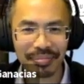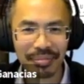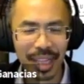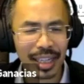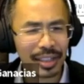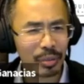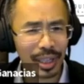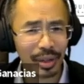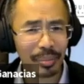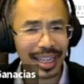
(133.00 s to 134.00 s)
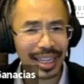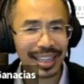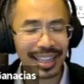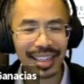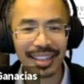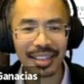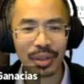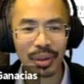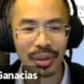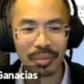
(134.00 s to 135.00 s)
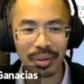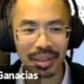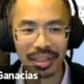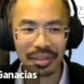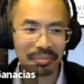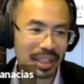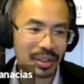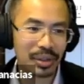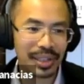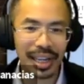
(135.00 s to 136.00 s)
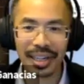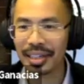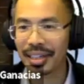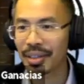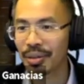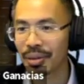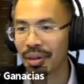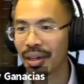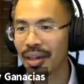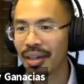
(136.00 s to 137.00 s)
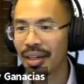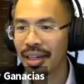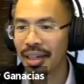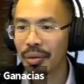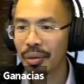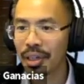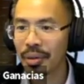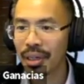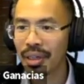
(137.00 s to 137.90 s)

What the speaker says: it's when your meeting gets out of control. Let's use the annotation tool here really quick.